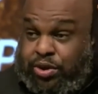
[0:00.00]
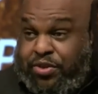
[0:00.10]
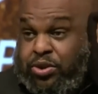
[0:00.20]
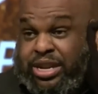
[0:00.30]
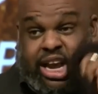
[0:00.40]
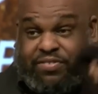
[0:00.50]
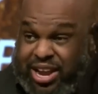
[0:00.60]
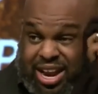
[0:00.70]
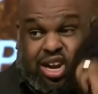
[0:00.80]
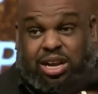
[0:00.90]
not true. If you
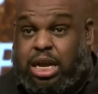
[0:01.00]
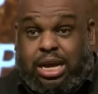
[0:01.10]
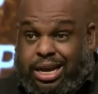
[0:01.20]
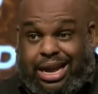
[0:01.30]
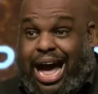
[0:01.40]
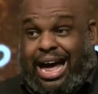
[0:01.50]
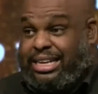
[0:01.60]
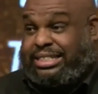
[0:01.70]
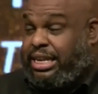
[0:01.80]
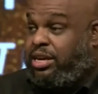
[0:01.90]
leave here,
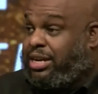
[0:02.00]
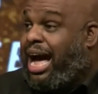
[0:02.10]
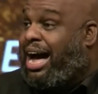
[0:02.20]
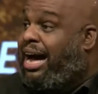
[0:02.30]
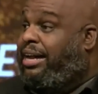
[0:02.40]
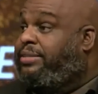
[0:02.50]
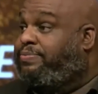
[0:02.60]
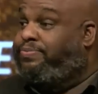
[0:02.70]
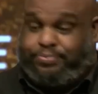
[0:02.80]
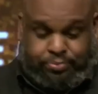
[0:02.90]
God is still God.